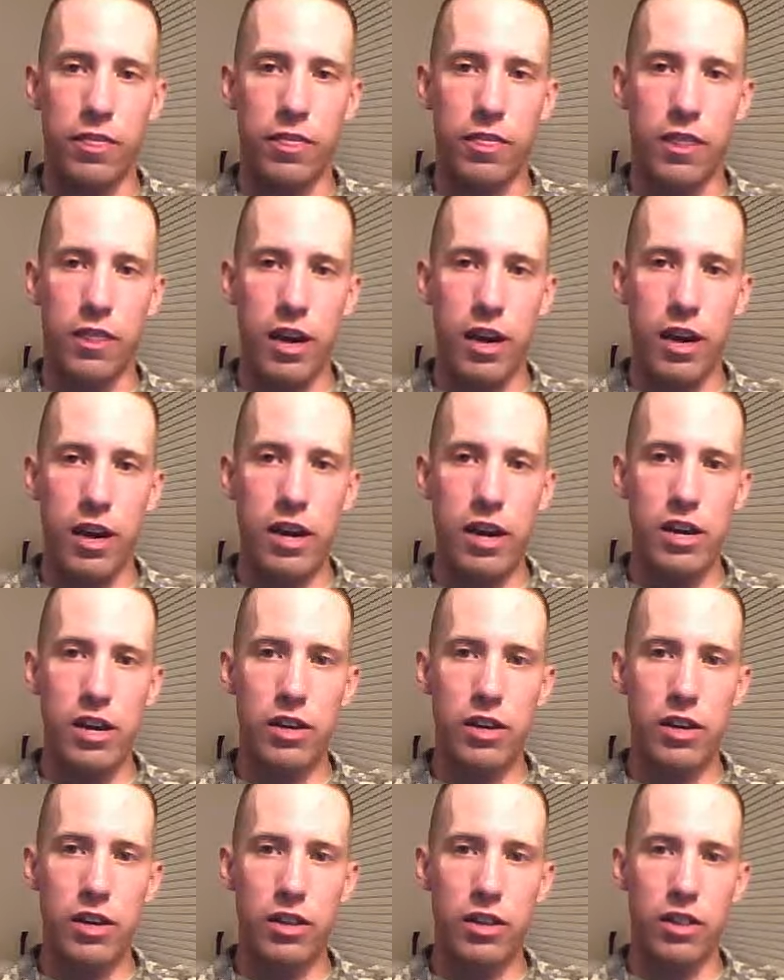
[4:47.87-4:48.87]

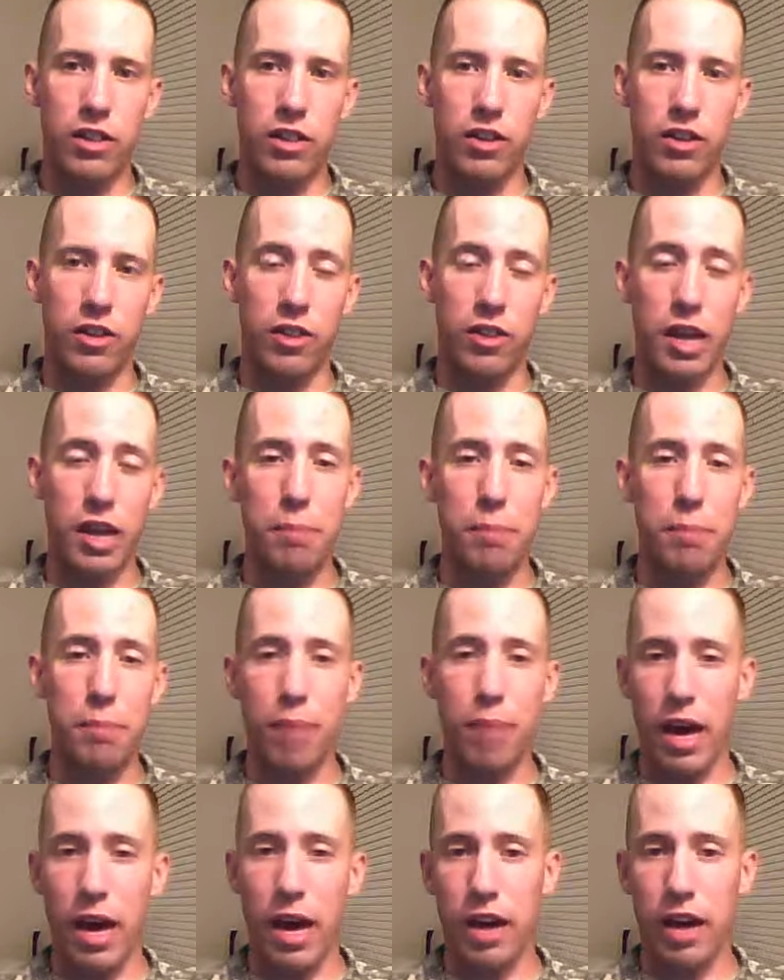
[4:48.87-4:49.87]
they're laid
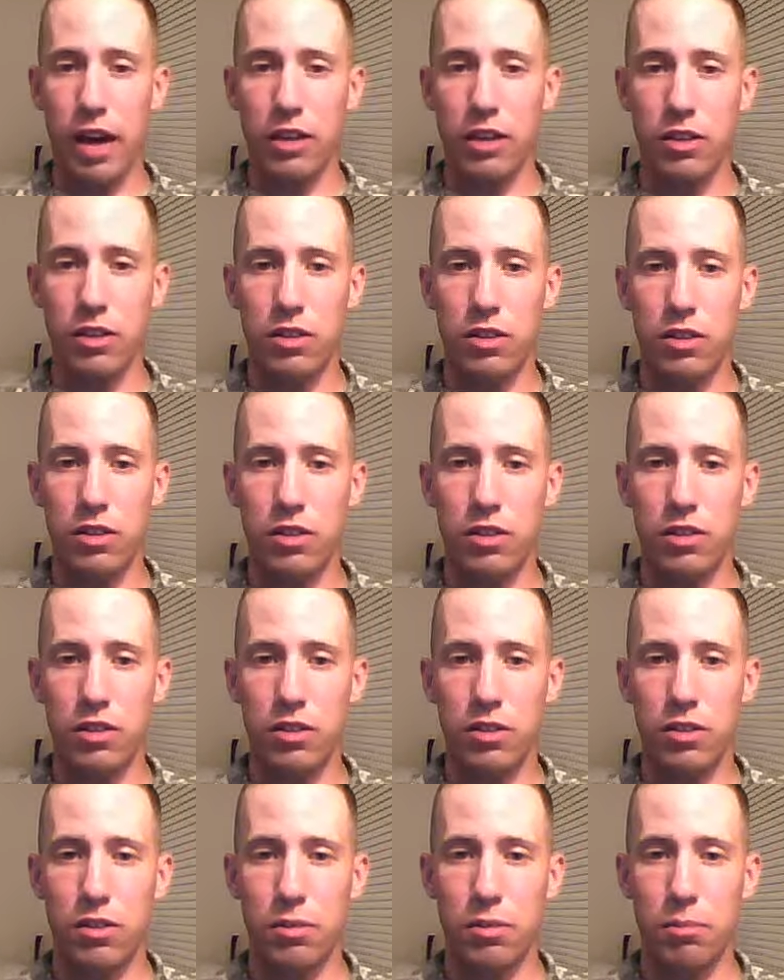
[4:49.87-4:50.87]
back,
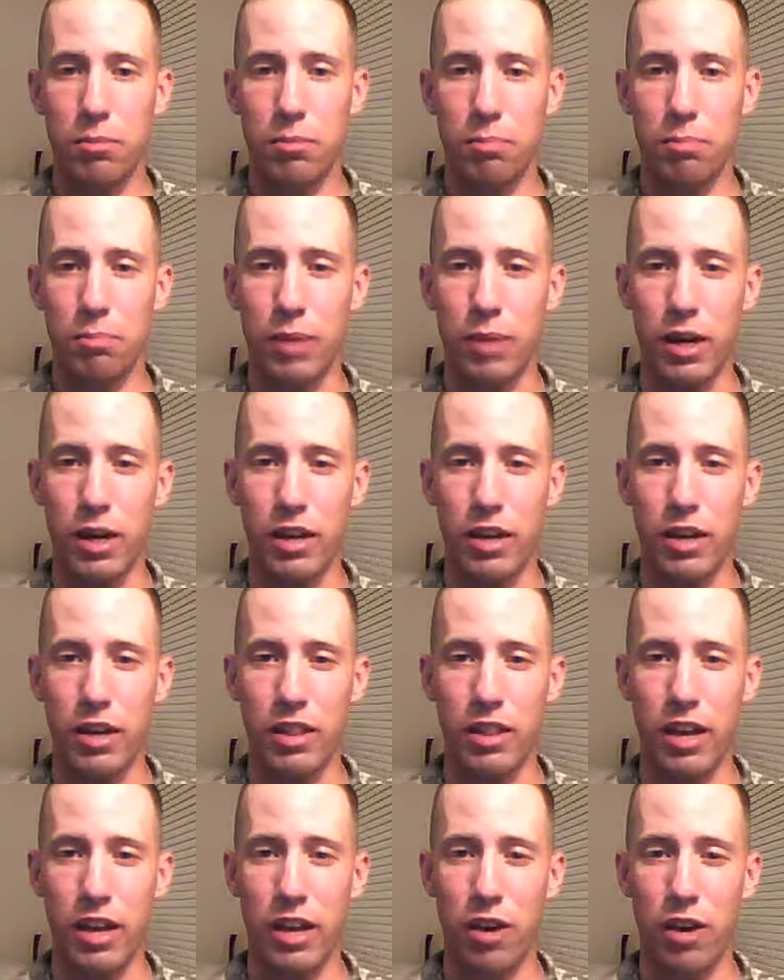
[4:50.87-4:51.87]
but
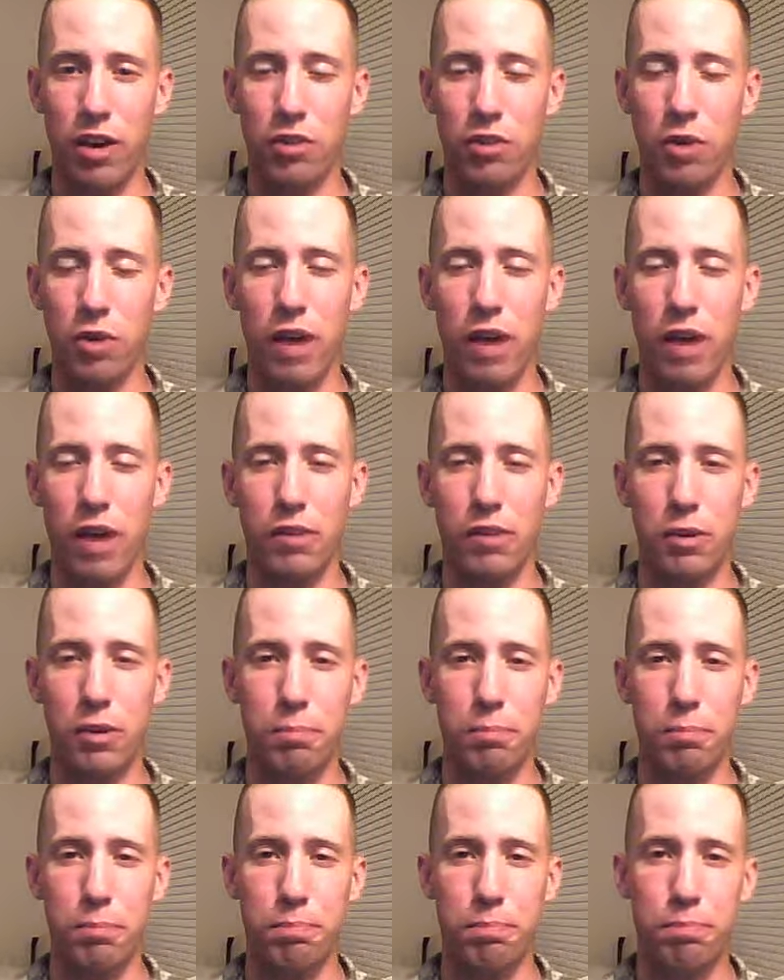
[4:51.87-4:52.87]
they also have
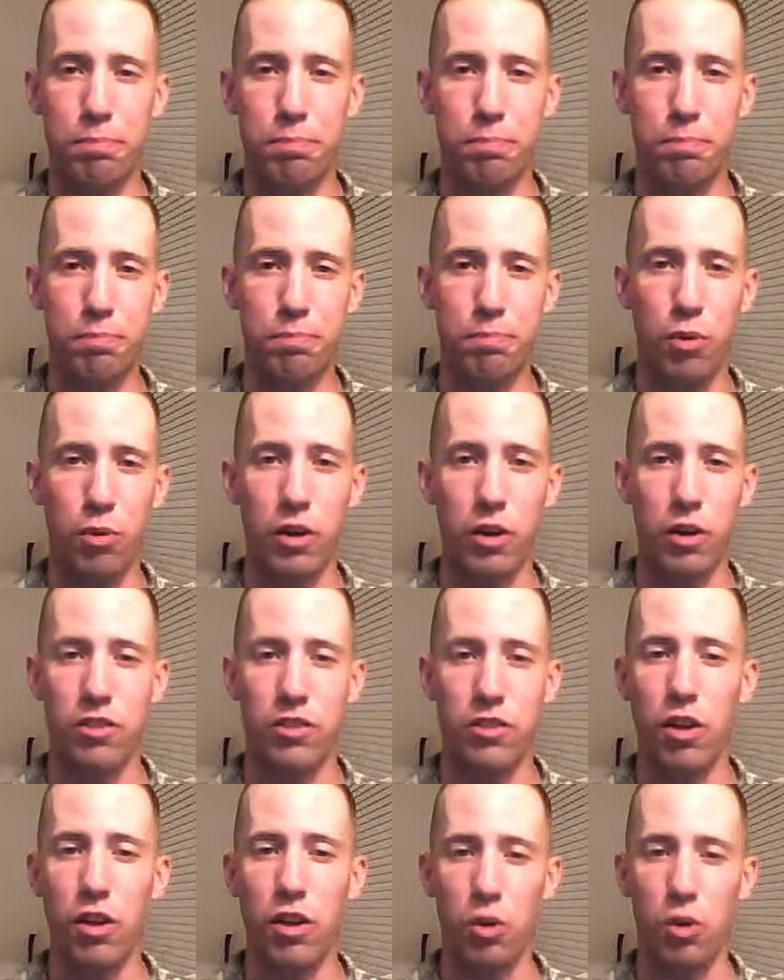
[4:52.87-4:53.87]
their points
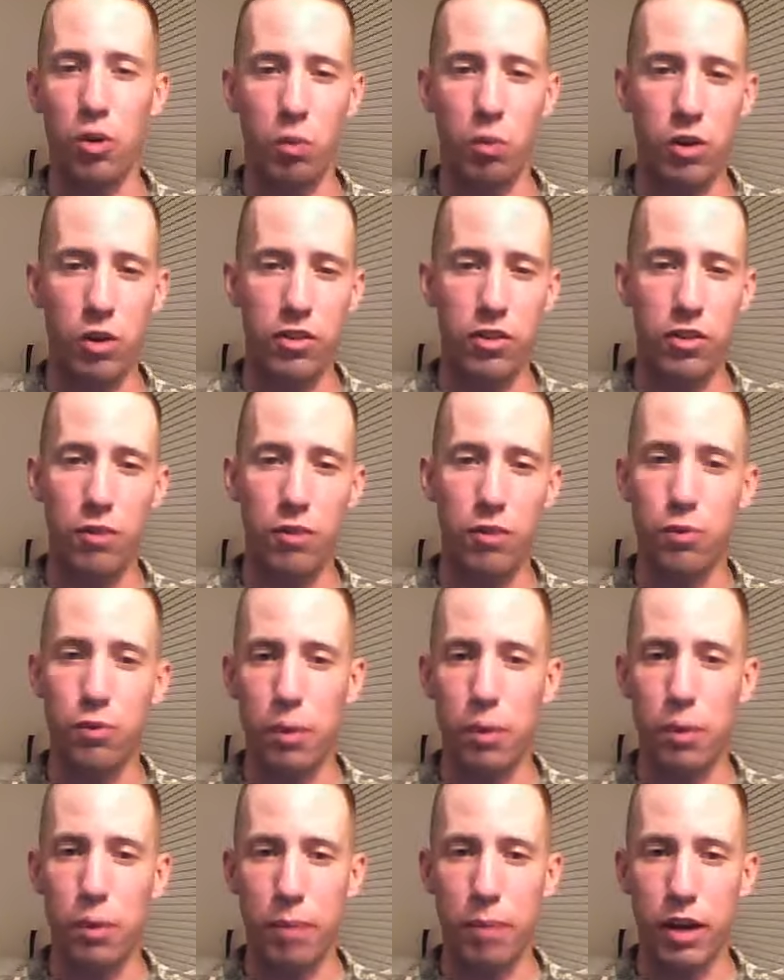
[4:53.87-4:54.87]
that are worse than
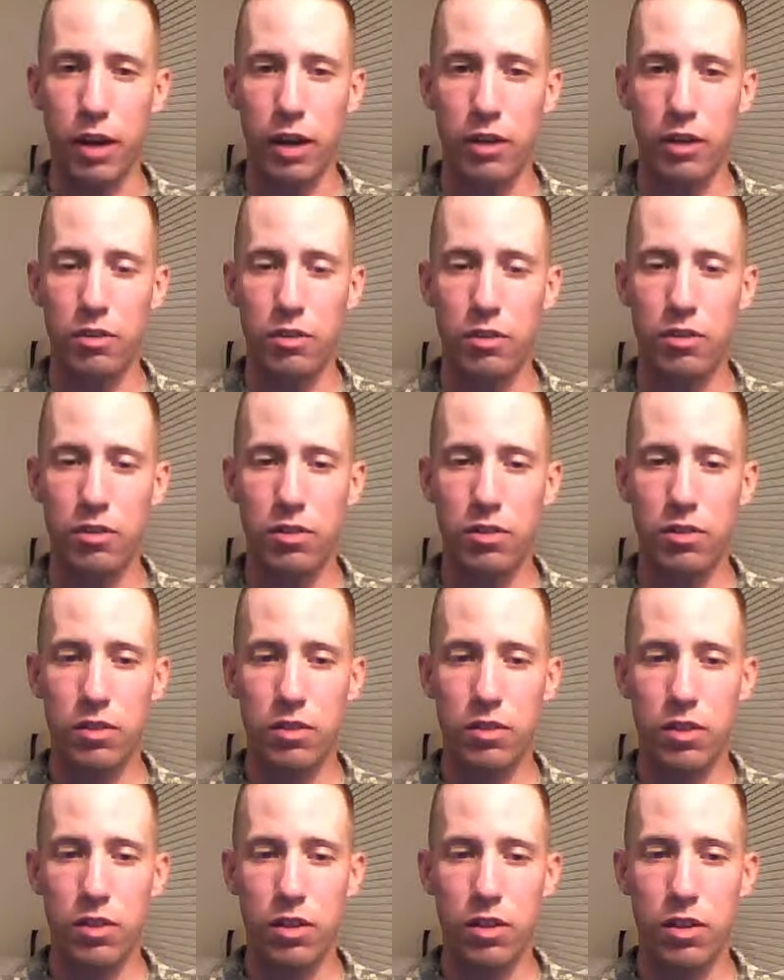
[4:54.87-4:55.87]
Fort Benning.
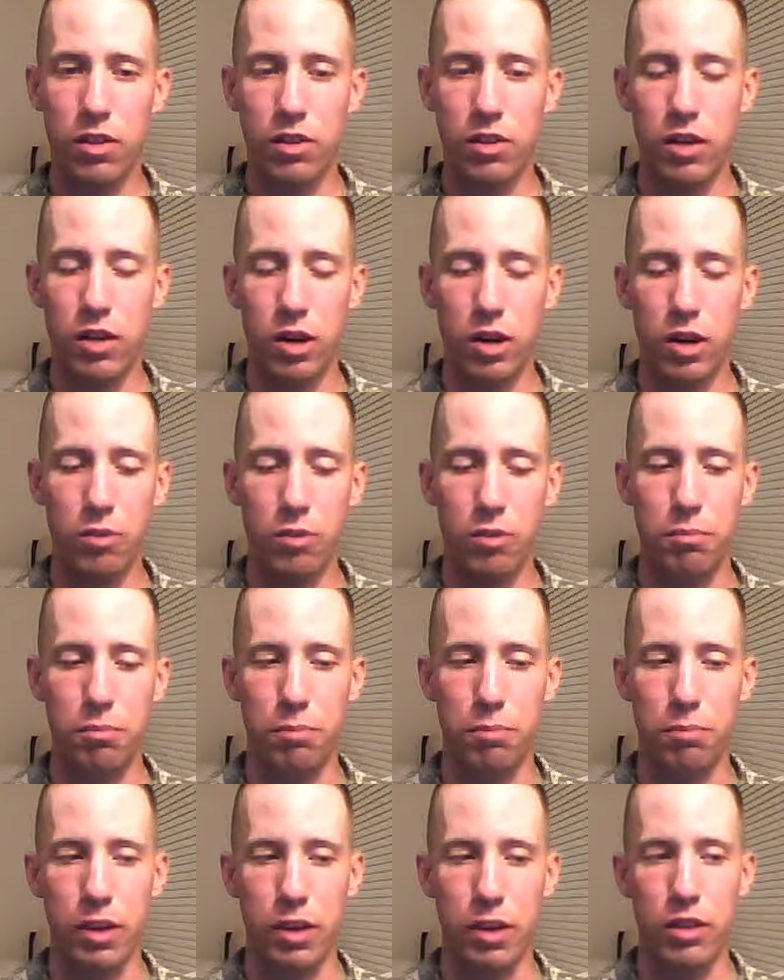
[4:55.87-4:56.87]
You know,
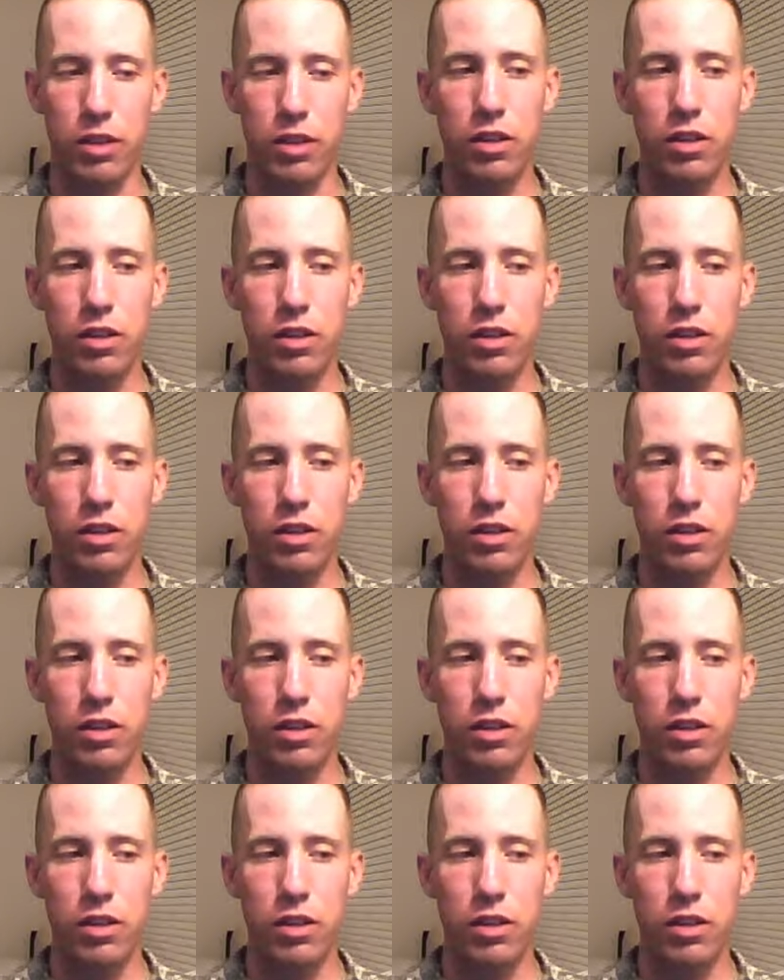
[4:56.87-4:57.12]
but